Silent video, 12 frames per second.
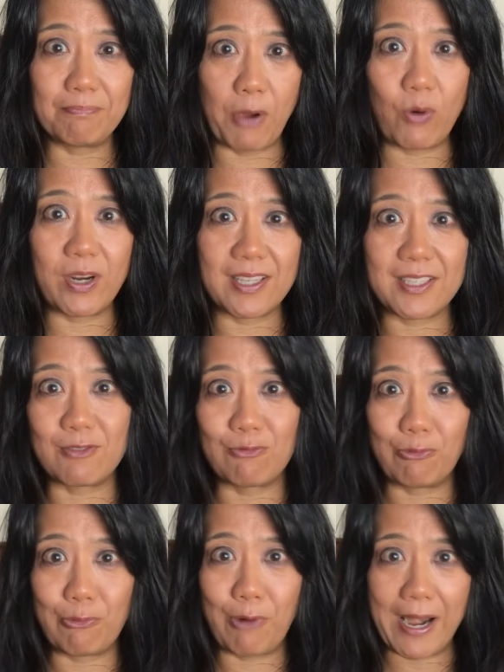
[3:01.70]
POTUS
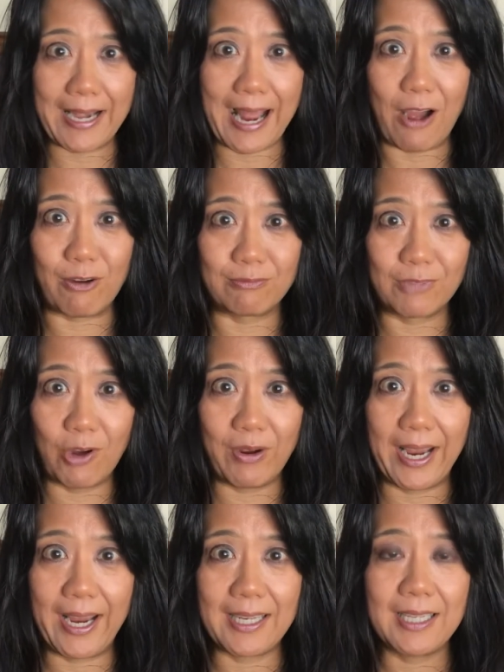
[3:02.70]
right now.
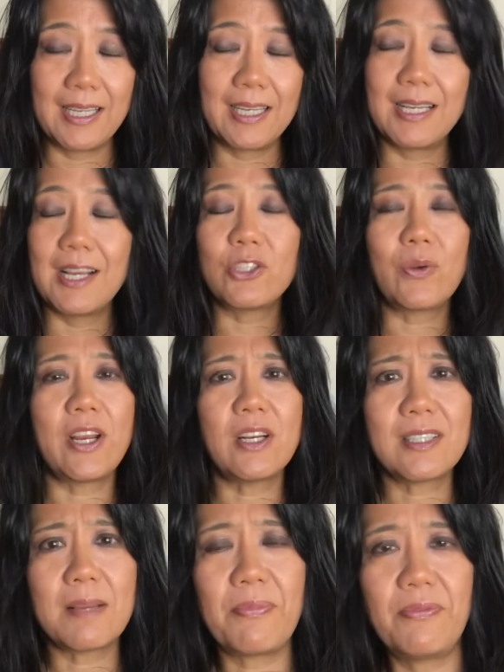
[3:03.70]
Okay, so
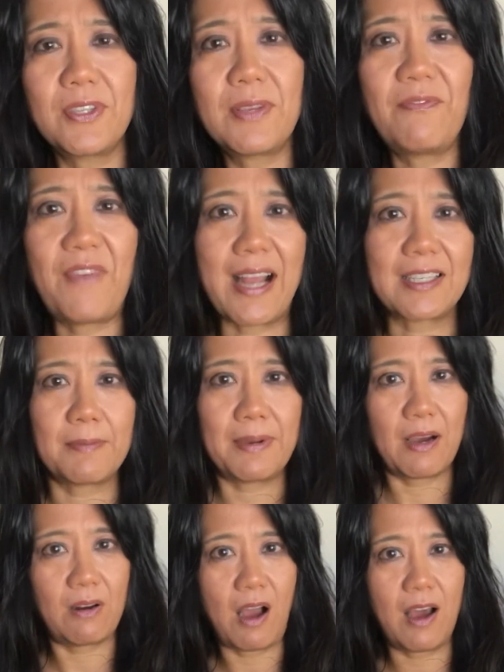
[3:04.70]
here's some facts
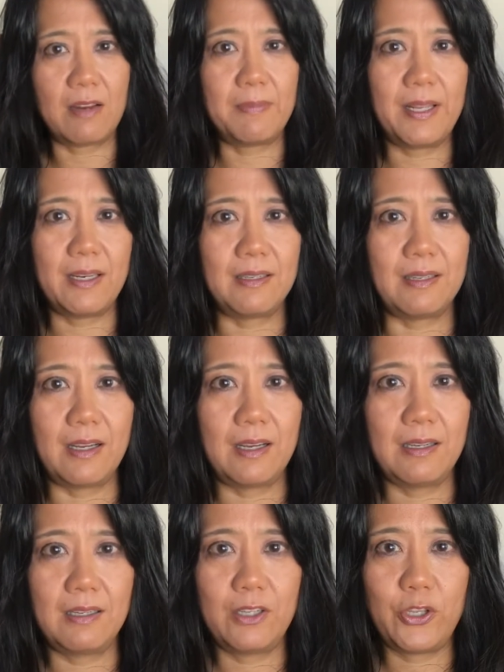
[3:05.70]
about Hahnemann
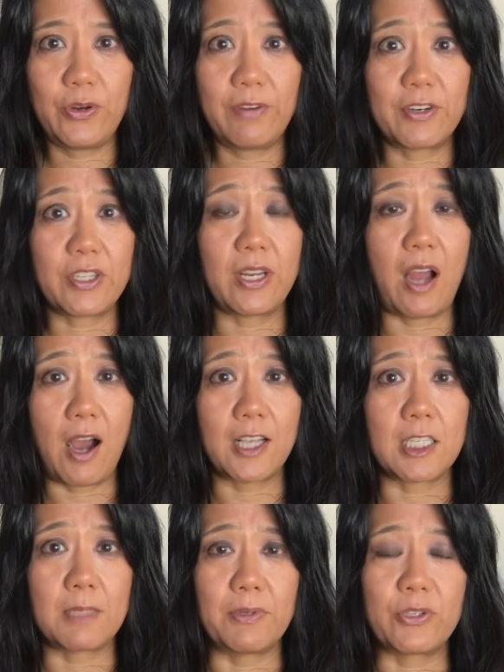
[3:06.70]
University
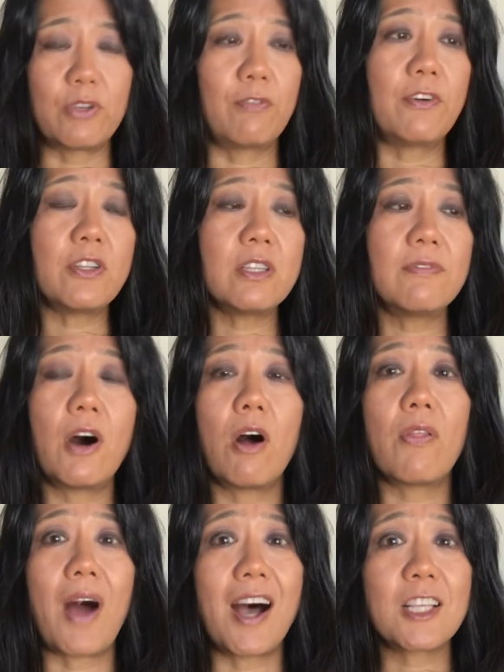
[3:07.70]
Hospital. So first of
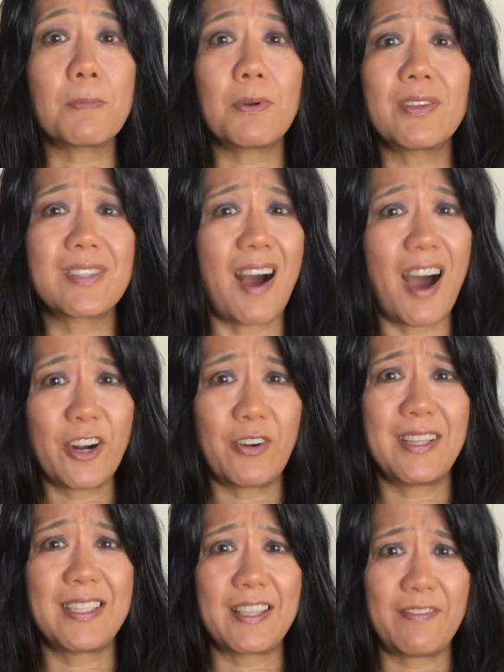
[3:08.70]
all, the hospital is
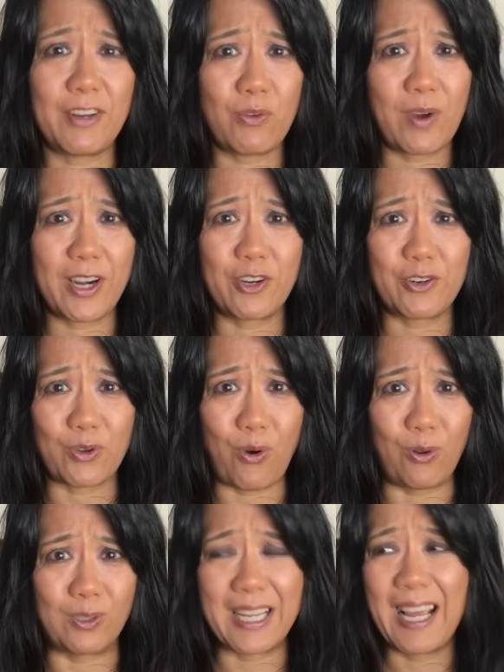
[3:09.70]
171 years
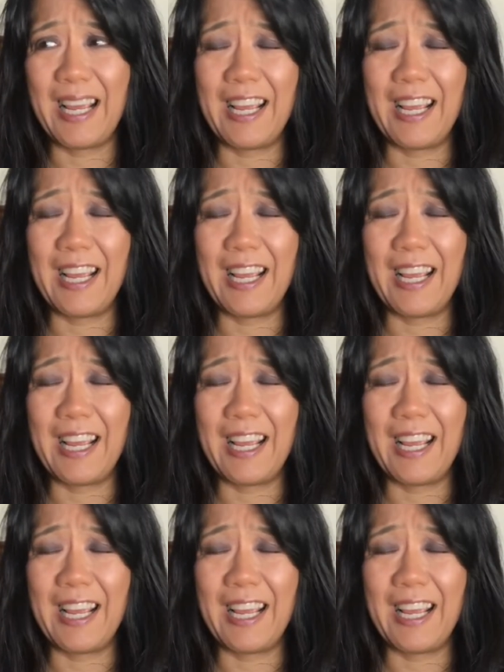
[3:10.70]
old.